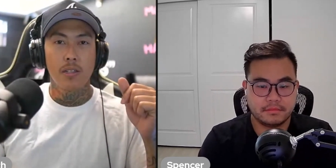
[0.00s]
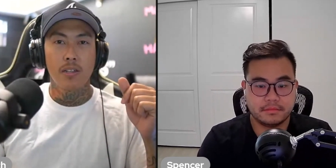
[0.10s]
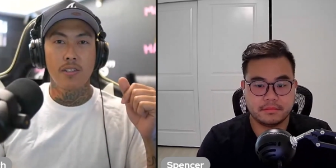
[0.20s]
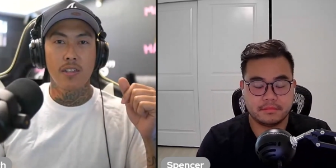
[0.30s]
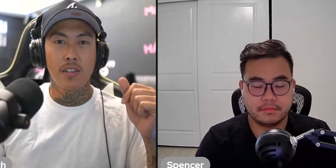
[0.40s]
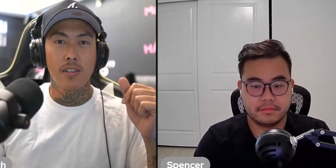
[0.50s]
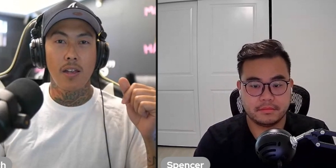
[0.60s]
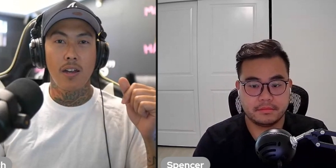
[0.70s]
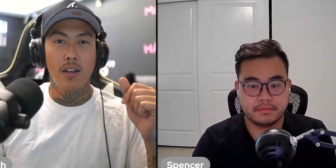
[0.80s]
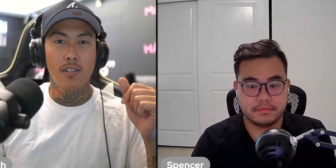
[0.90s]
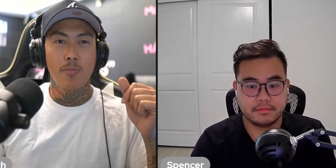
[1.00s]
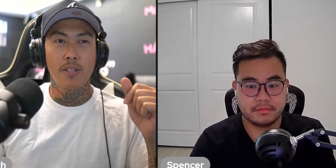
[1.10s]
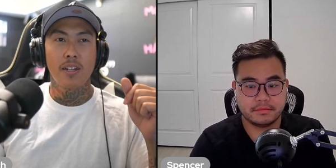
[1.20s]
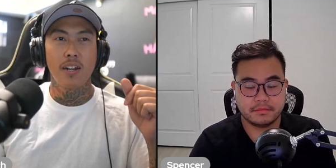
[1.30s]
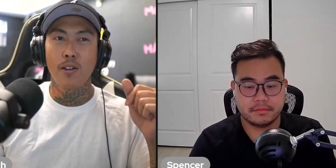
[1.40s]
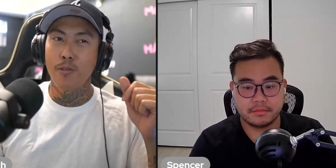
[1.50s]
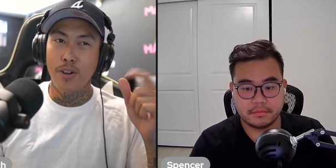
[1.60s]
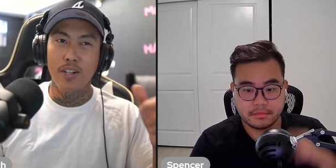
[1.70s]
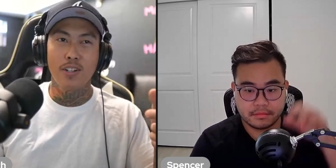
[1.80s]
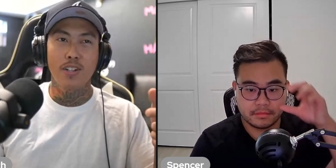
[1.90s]
Speaker 1: let's see, Spencer, I know you're
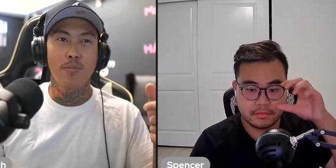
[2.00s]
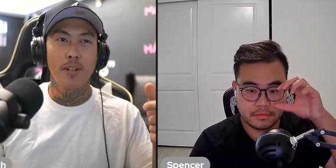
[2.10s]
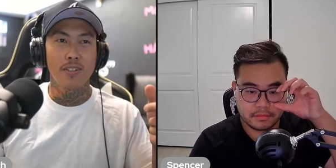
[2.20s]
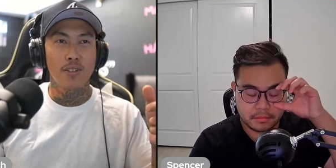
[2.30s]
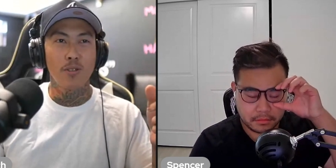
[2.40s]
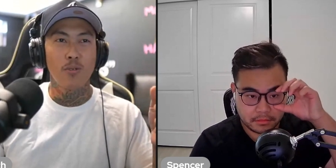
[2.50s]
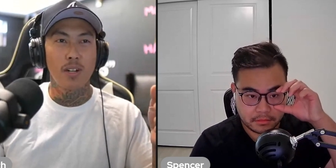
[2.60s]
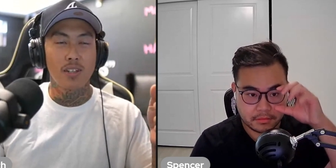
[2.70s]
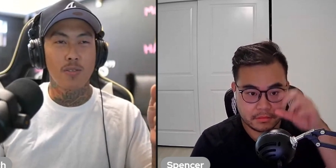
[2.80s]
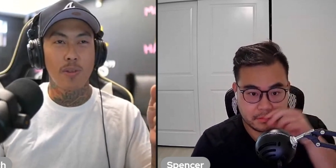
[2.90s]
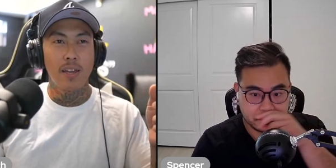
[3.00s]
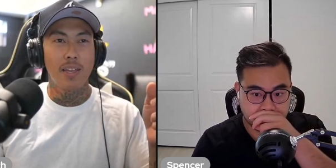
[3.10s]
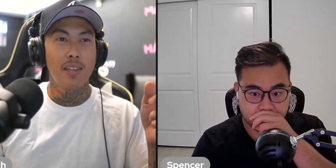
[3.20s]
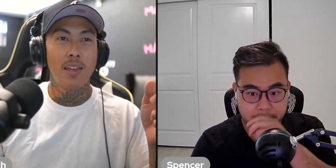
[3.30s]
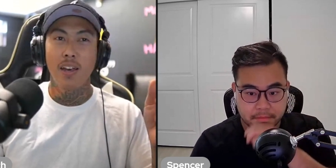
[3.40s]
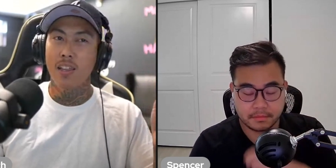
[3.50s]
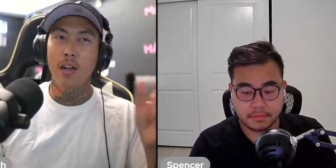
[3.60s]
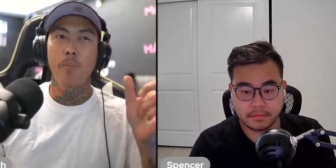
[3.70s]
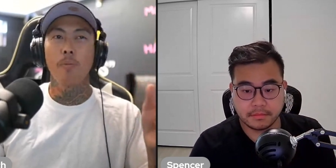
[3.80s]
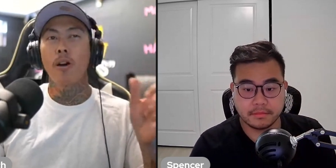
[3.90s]
very transparent, so you want to explain. A lot
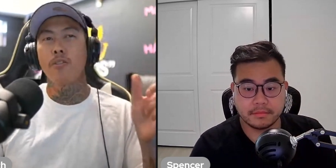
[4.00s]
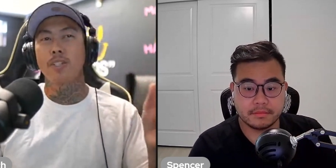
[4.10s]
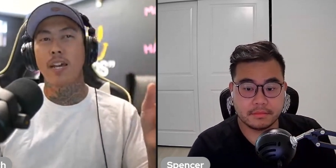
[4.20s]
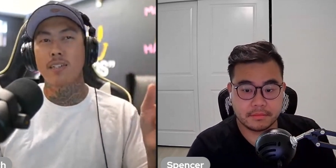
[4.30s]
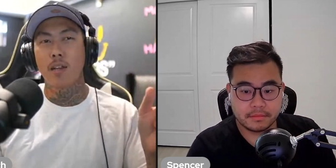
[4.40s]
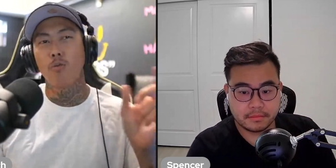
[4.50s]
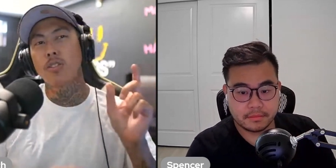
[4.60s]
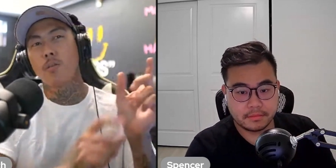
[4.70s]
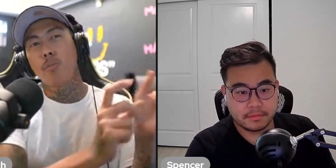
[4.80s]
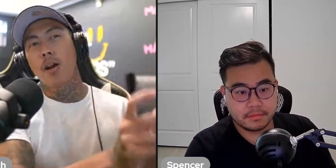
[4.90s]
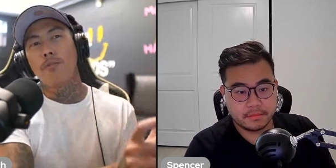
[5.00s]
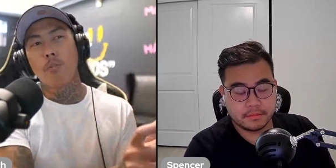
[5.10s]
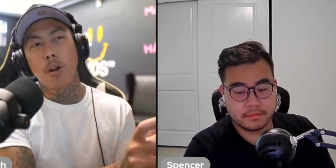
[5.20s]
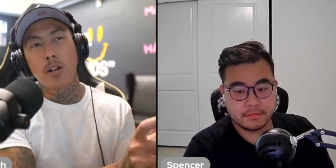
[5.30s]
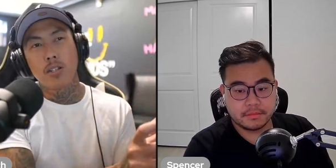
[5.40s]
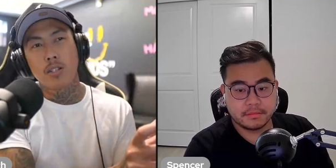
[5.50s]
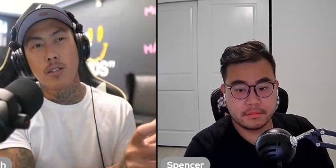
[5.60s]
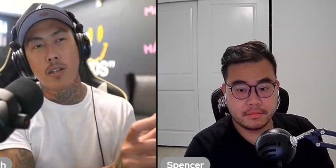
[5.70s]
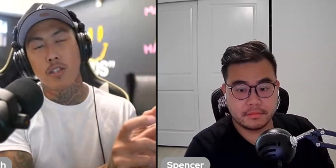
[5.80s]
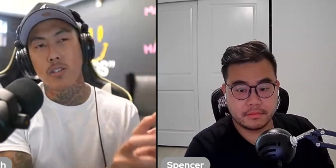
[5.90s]
of people always ask, like, what's the profit margin?
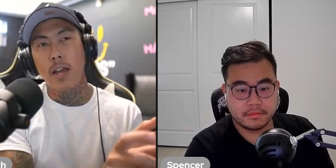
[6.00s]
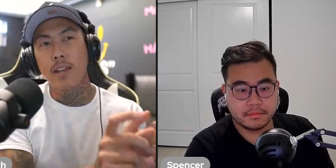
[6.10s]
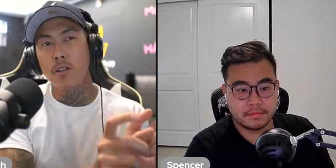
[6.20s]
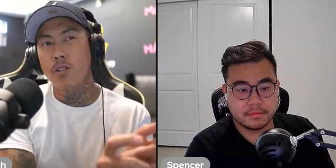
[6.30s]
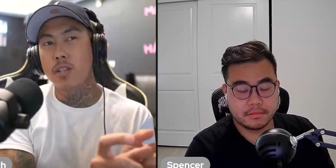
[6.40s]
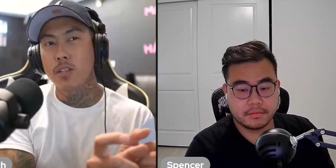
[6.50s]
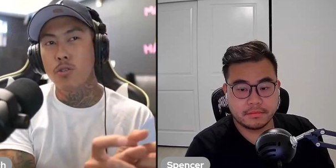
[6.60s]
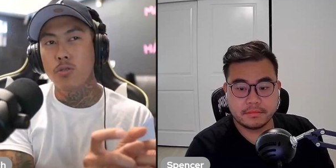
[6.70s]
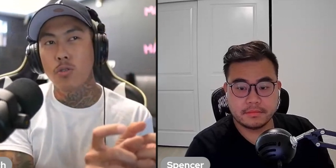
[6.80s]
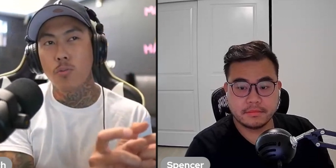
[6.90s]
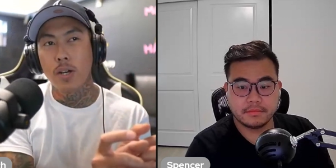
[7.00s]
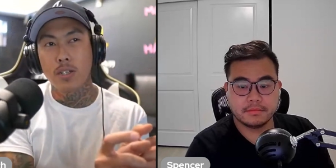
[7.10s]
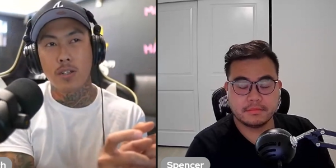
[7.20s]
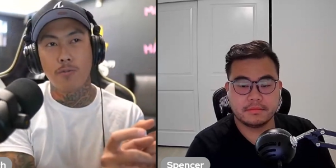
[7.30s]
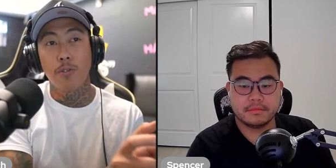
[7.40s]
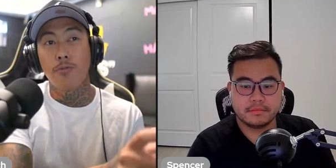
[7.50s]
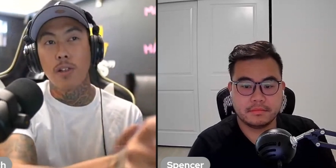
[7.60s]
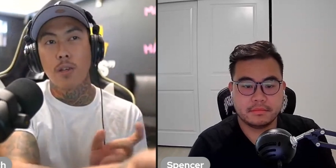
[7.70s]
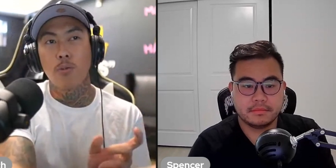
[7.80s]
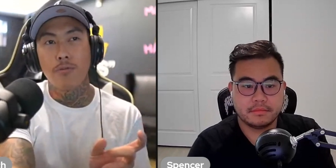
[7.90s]
Because I know you didn't do too much
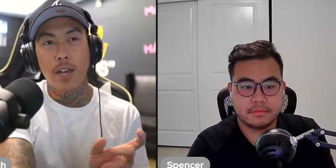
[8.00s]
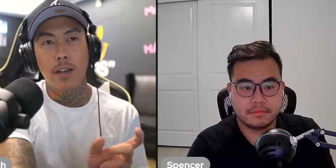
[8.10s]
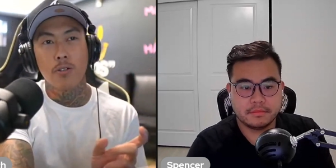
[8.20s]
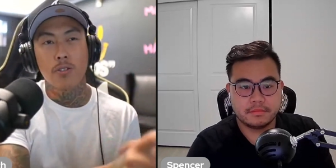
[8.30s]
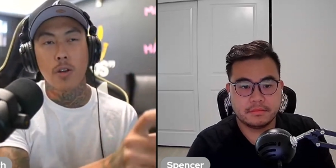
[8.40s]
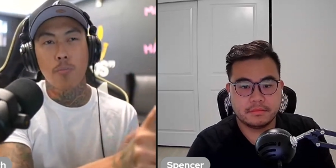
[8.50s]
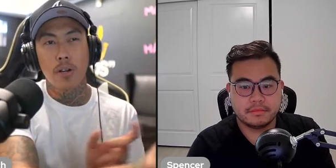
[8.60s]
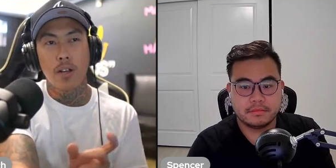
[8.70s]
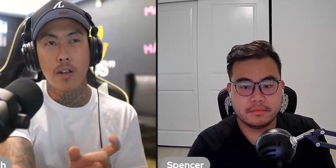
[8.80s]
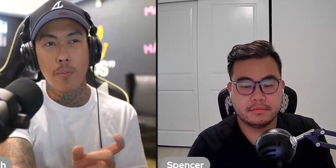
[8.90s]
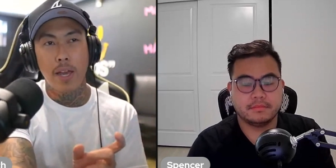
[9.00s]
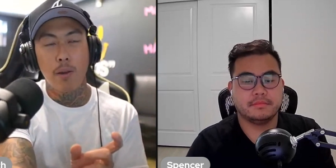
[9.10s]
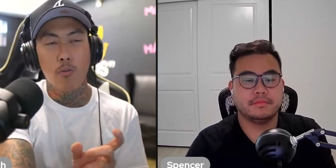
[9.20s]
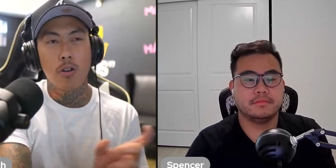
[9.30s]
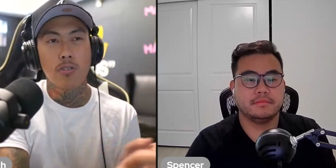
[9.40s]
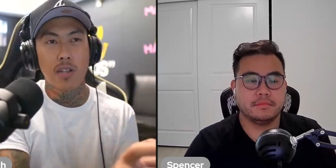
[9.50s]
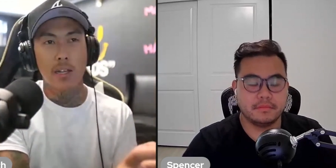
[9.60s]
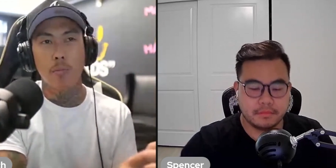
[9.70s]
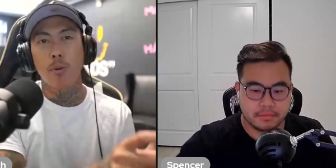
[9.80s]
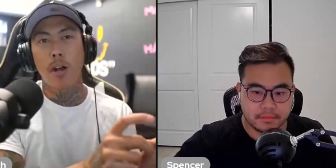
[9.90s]
fulfilling with that. It was all print on demand. What was
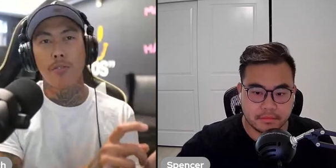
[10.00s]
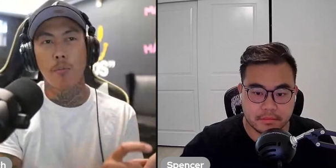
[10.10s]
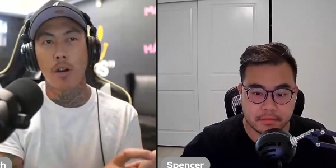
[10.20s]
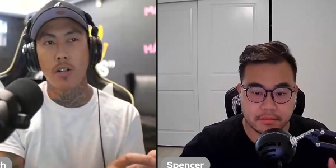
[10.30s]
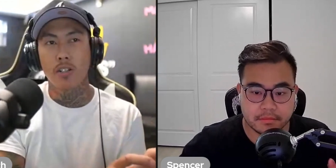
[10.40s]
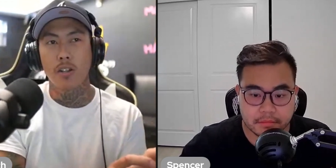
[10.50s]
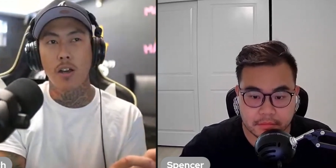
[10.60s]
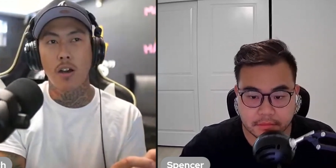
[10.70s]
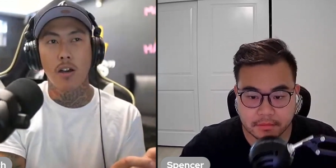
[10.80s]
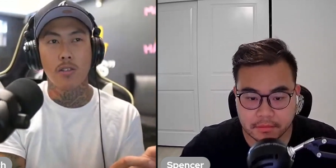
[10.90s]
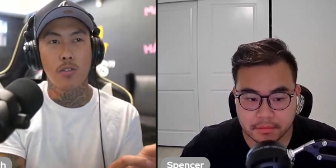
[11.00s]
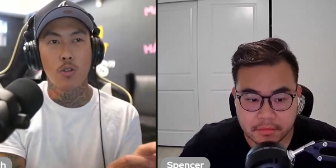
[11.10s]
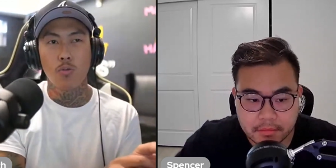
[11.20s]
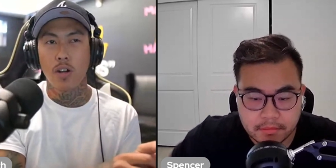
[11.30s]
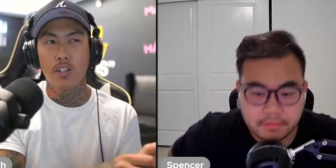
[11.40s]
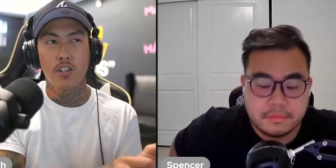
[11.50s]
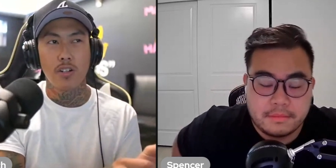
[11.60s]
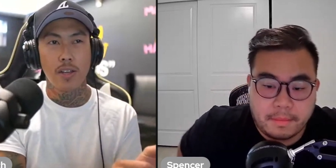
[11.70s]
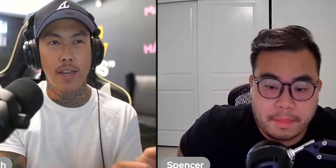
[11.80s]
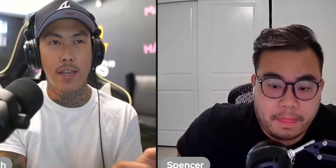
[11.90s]
like the profit margin on
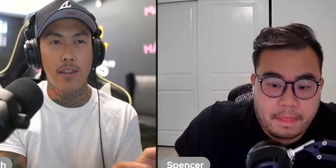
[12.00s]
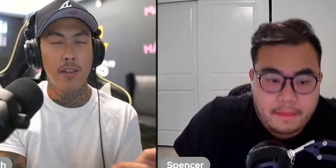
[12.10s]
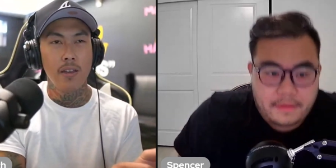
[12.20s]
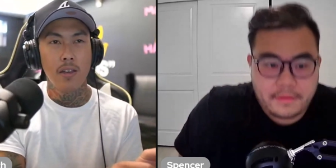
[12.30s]
250,000?